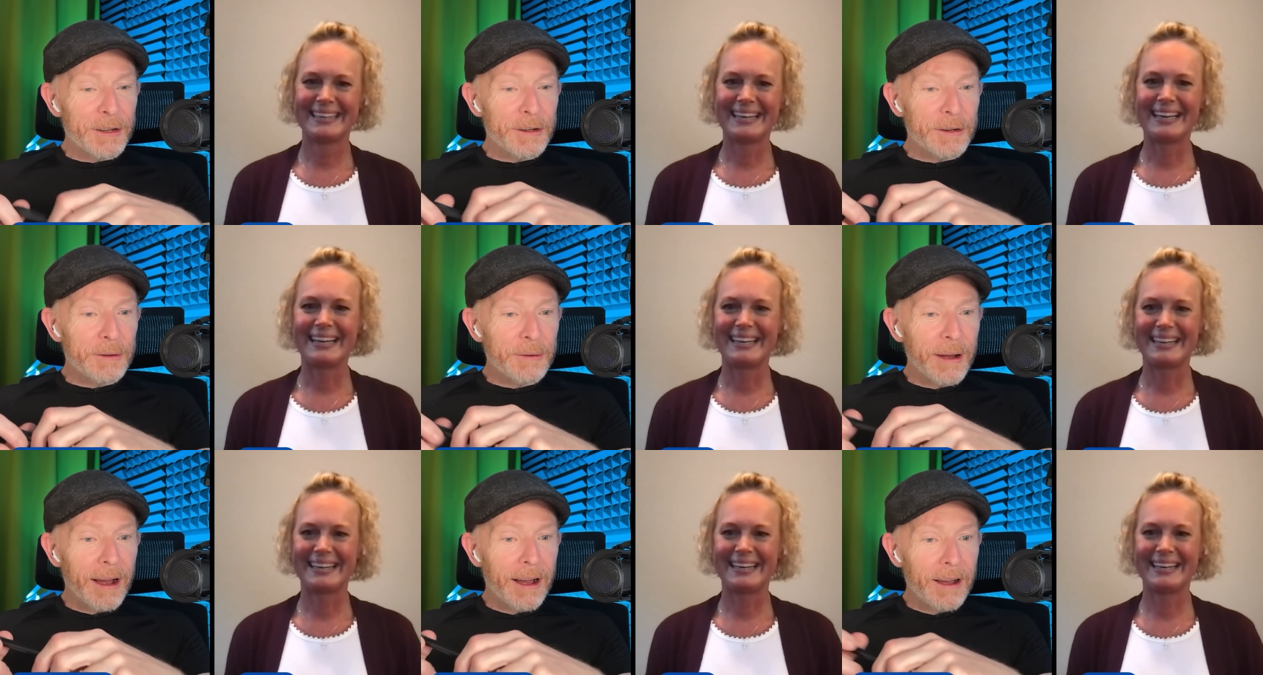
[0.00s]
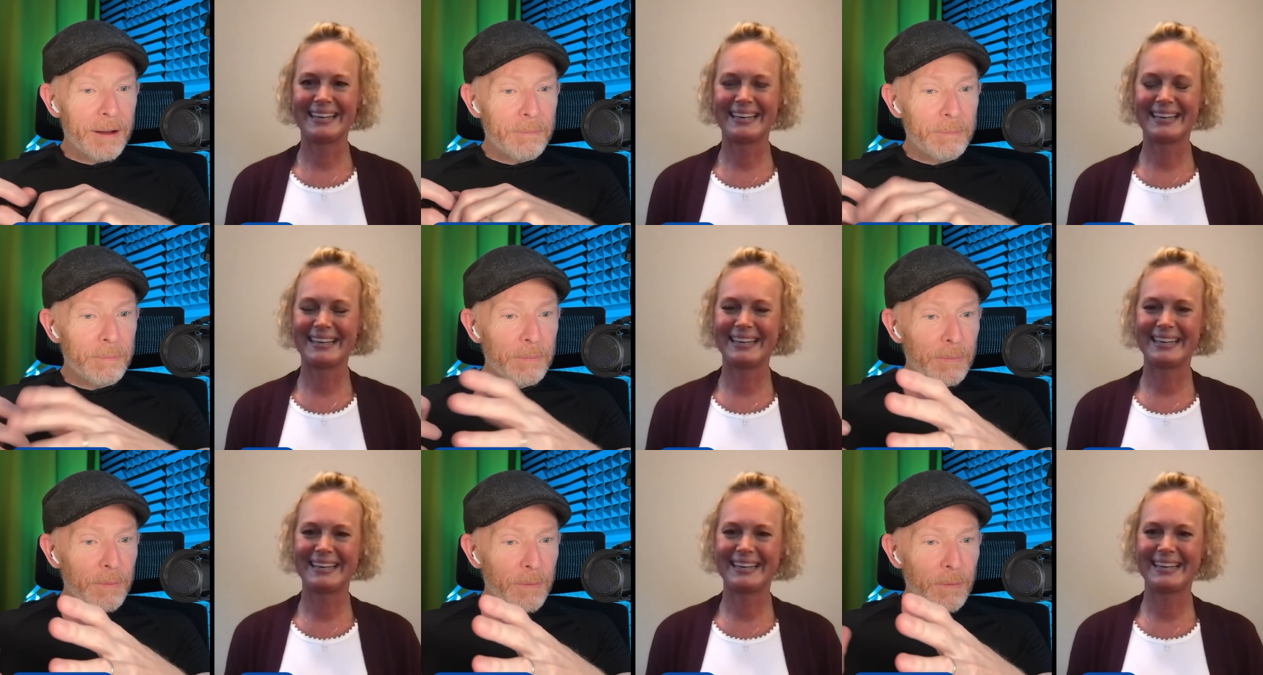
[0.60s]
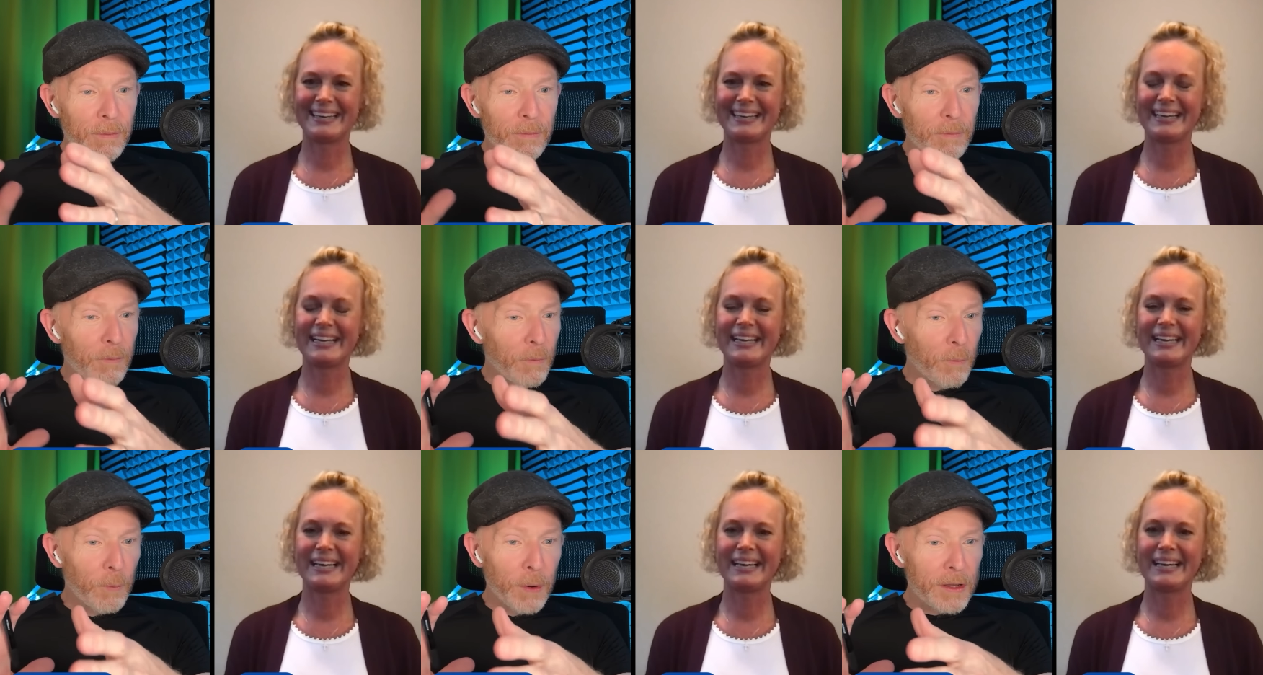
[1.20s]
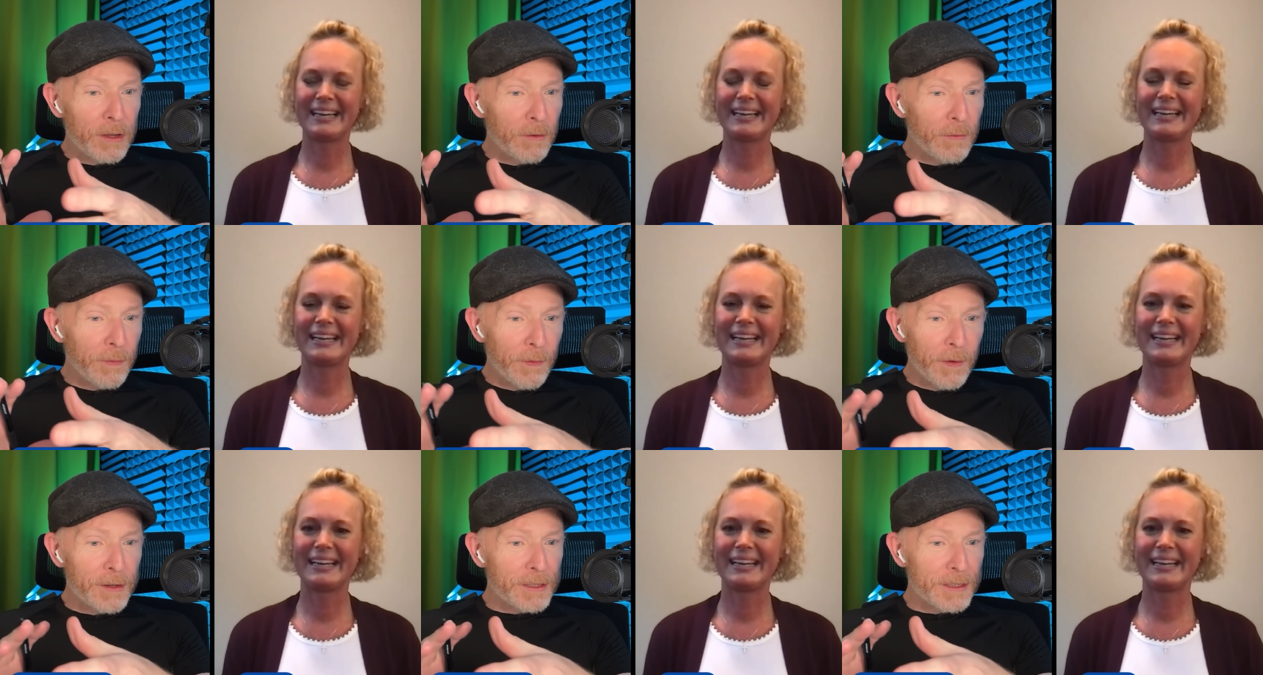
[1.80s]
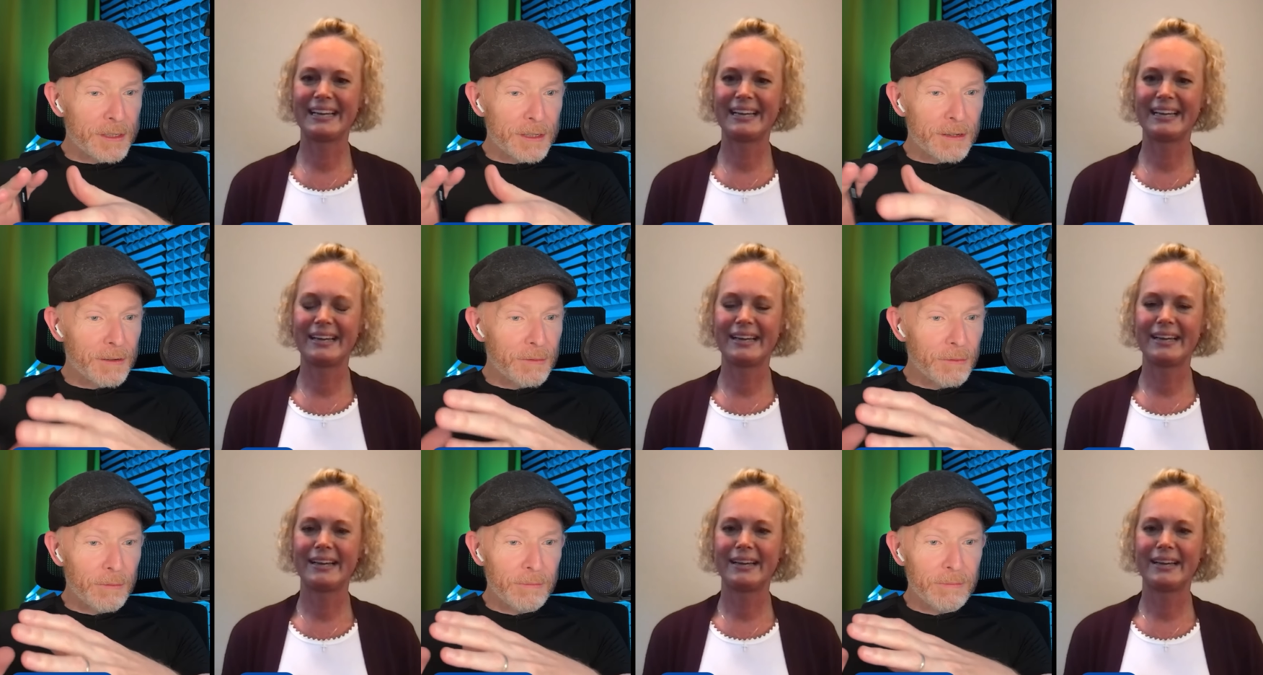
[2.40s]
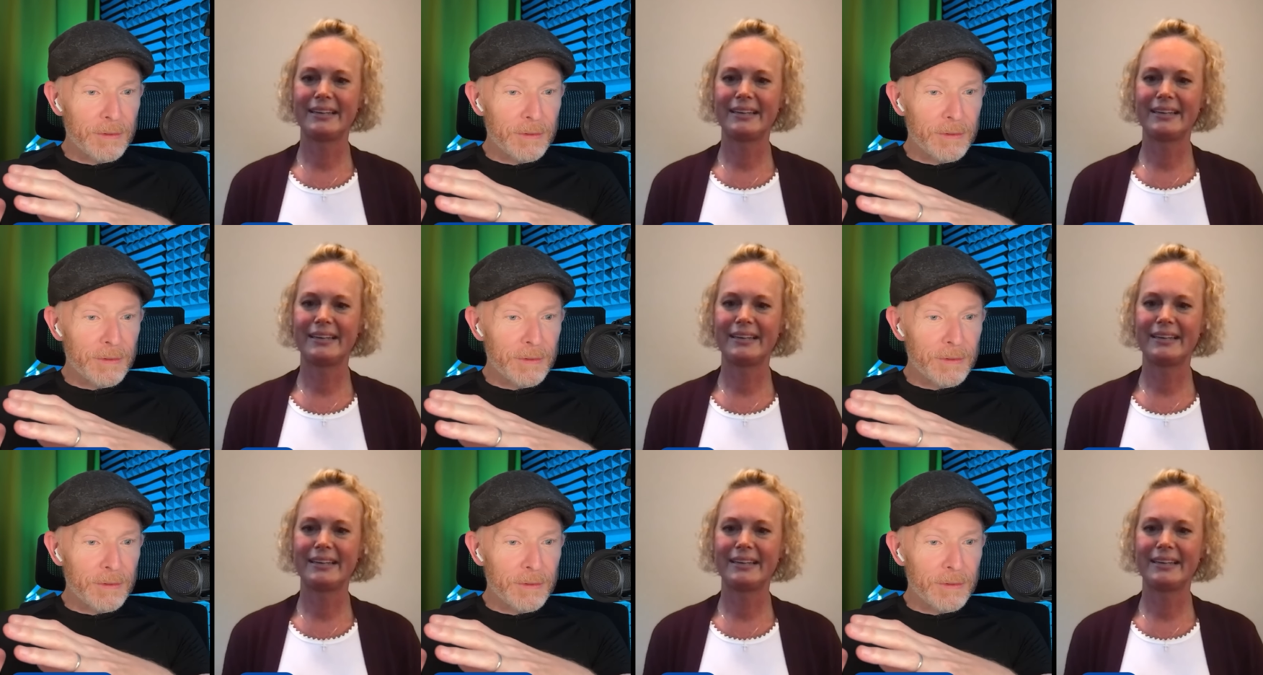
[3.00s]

Speaker 1: so, um, when you first